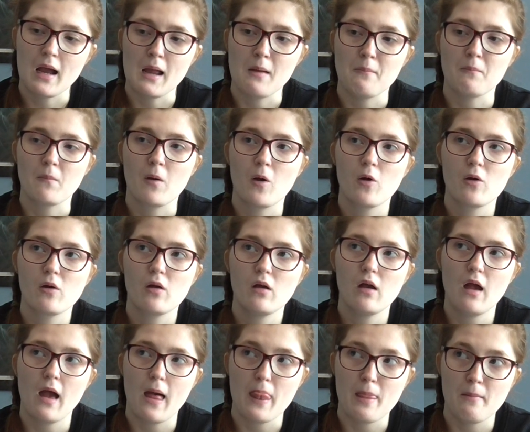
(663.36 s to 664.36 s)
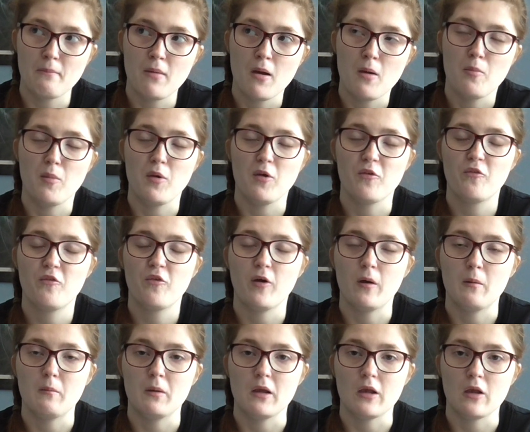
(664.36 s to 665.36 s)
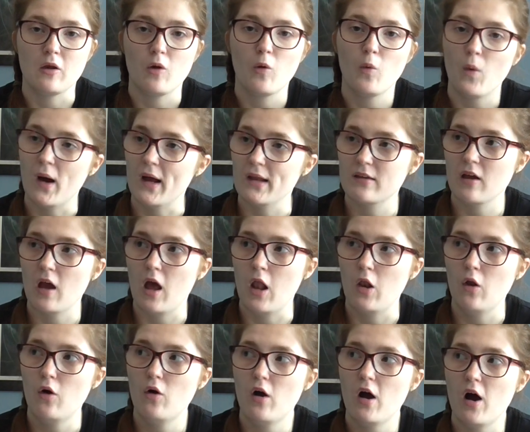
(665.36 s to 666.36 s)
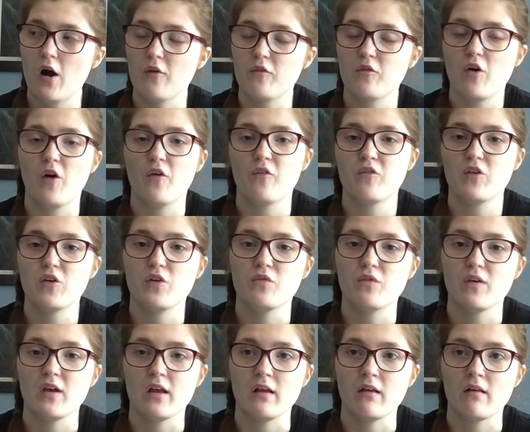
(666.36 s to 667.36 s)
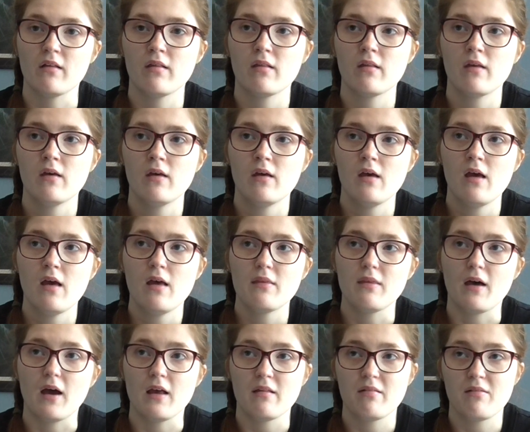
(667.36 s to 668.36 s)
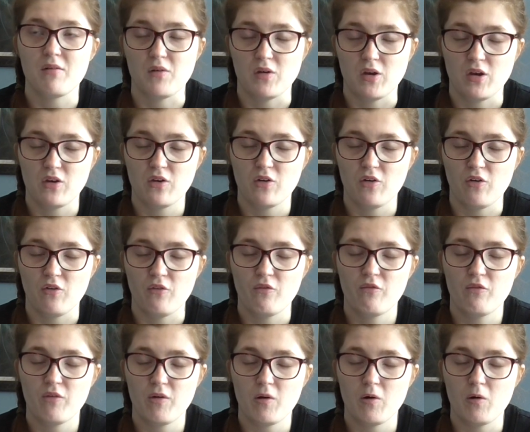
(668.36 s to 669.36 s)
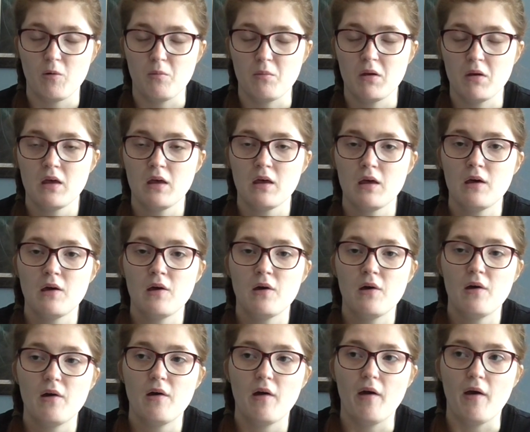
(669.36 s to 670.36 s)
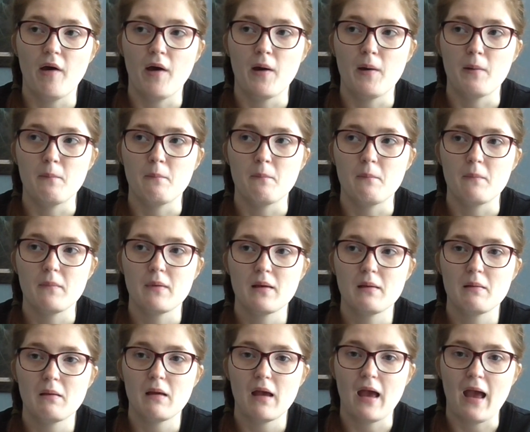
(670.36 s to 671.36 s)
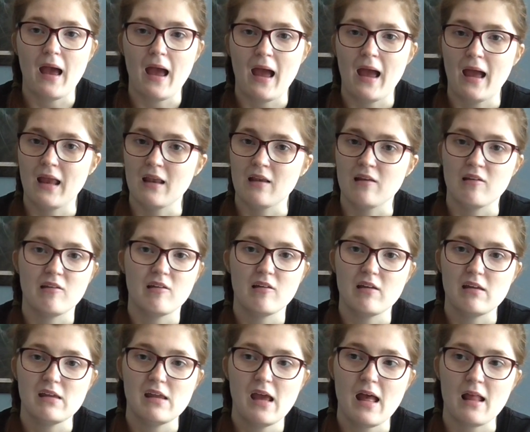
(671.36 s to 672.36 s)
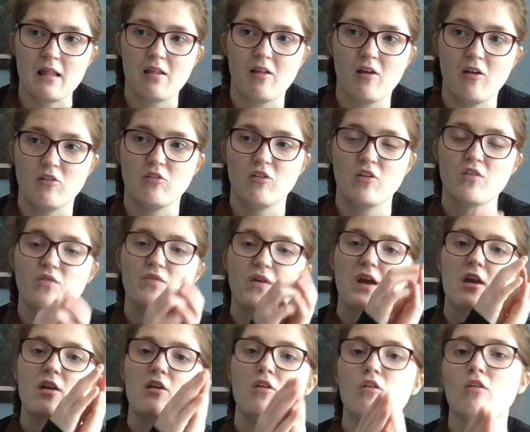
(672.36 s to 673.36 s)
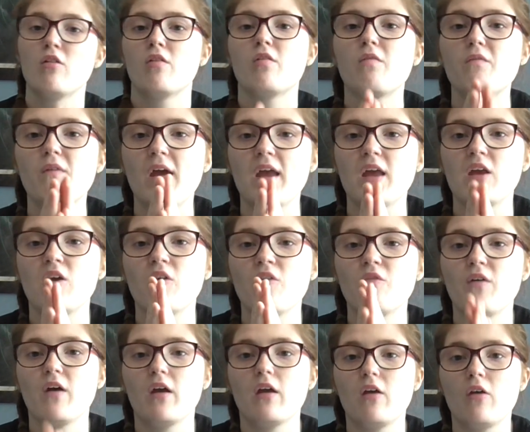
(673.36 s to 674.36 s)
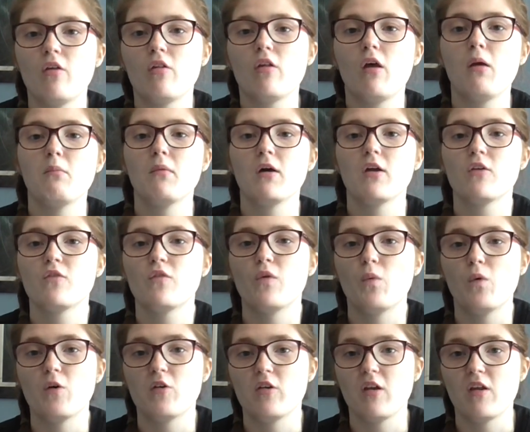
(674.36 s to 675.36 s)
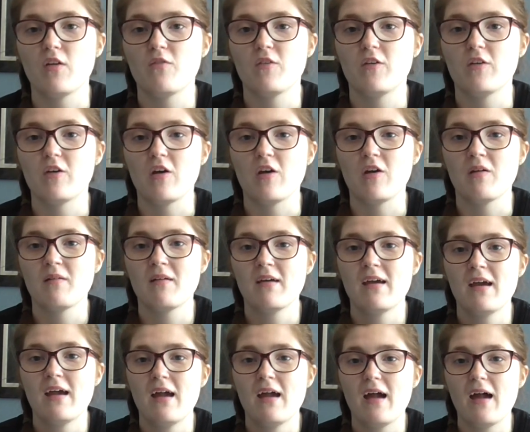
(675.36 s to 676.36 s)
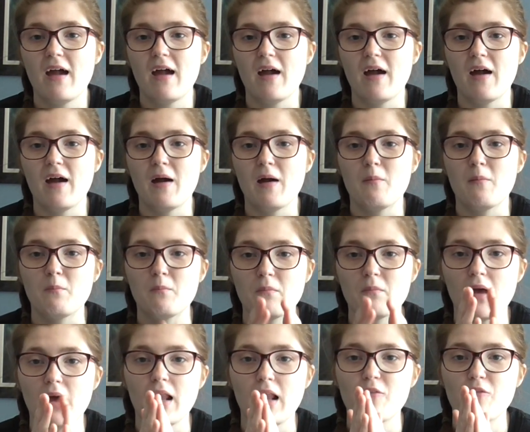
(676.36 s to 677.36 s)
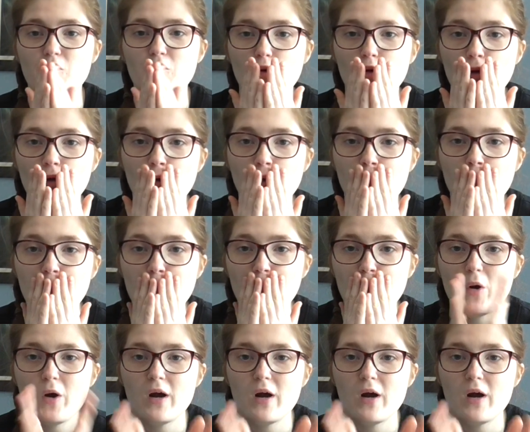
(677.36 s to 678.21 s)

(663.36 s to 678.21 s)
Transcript: am at the moment filming quite a lot. I've got a few things that I still need to film. Um, and yeah, so just thank you, thank you, thank you so much for watching this video. Um, I love you all